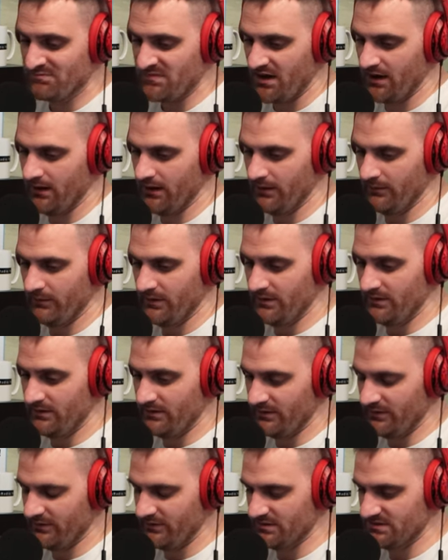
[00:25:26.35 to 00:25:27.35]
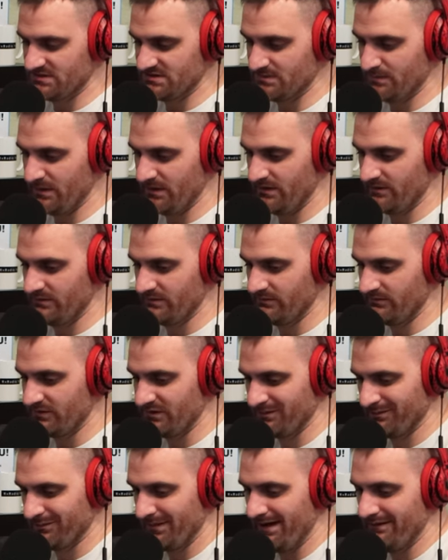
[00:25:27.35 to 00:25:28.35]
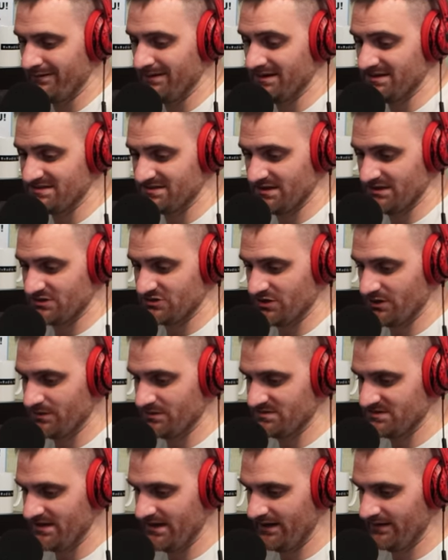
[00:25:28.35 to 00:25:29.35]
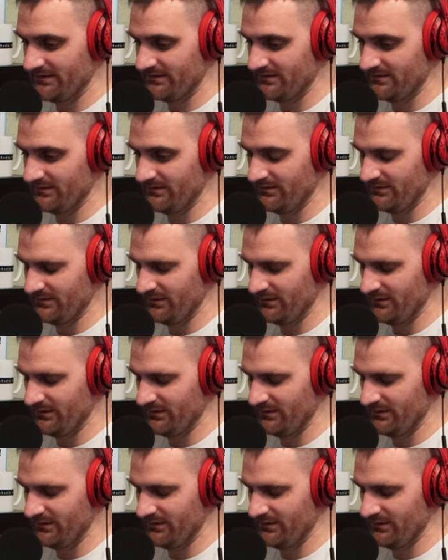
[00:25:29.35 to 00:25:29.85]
um, there's been some evidence that shows that